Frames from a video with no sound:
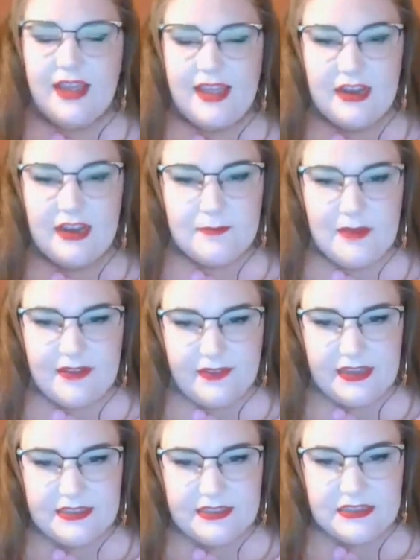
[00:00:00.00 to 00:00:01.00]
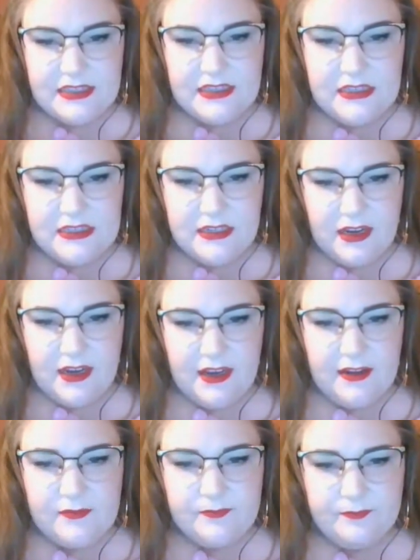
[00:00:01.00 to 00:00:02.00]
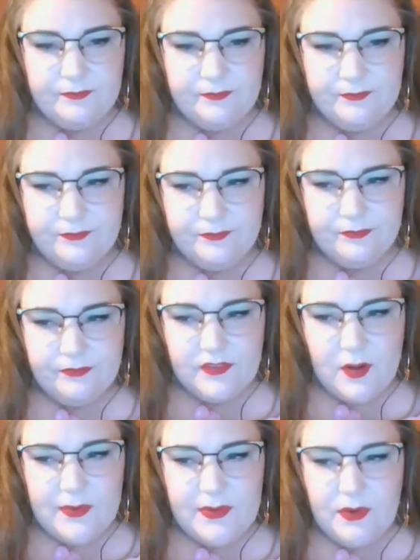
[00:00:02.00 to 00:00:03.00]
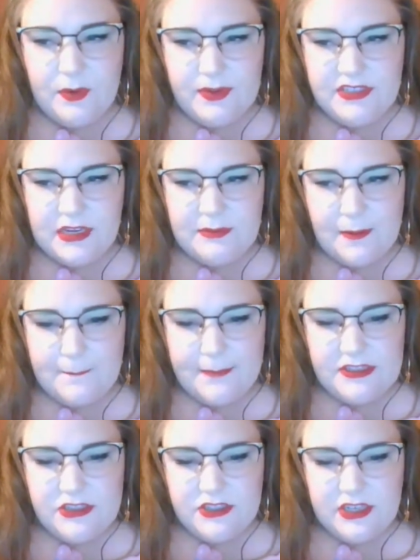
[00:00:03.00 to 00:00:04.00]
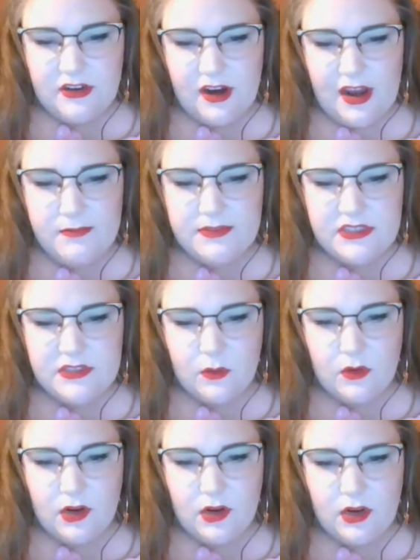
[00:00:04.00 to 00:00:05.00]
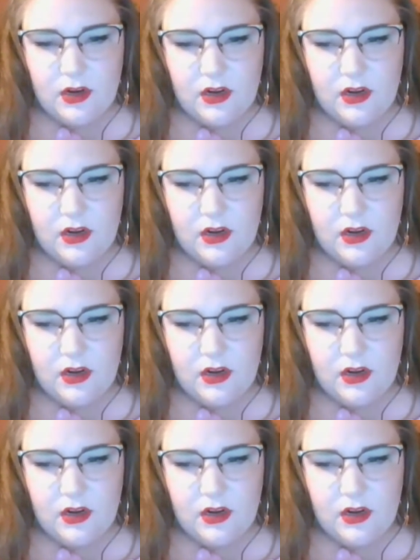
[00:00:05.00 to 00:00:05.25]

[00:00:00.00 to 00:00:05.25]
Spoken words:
in my face. What are we talking about? Bitches and gripes, or